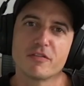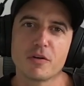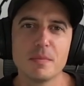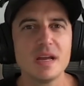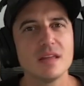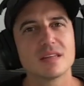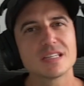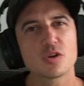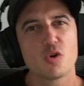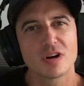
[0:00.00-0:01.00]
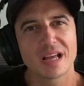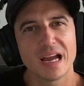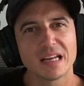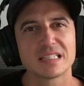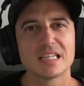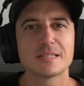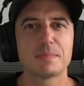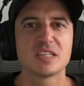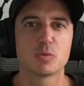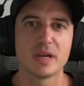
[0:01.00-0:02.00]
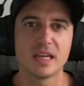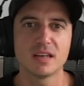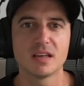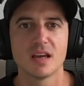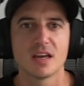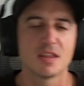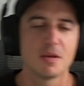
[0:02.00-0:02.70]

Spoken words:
For me, this chord kind of sits between